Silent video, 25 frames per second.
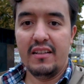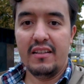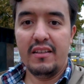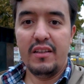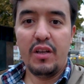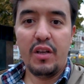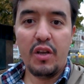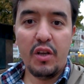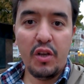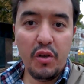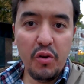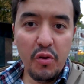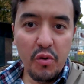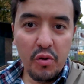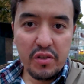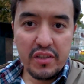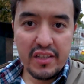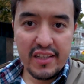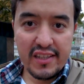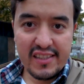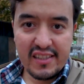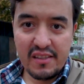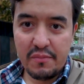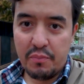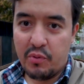The
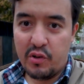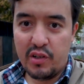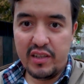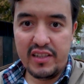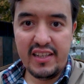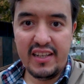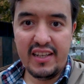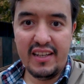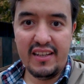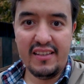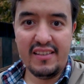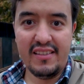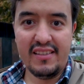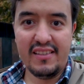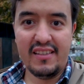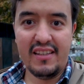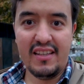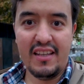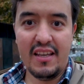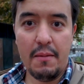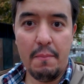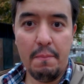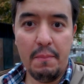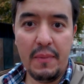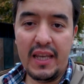cutest, prettiest
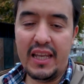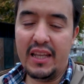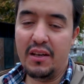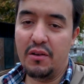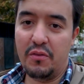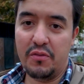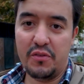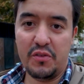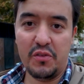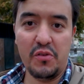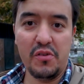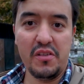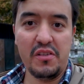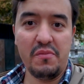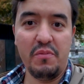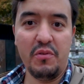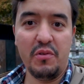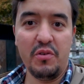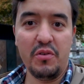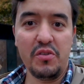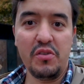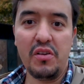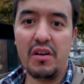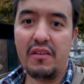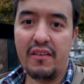mean of
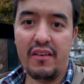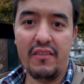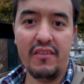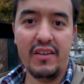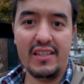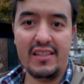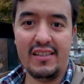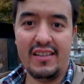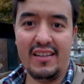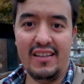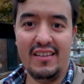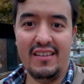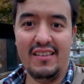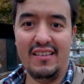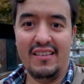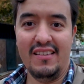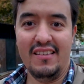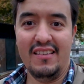transport you have ever seen.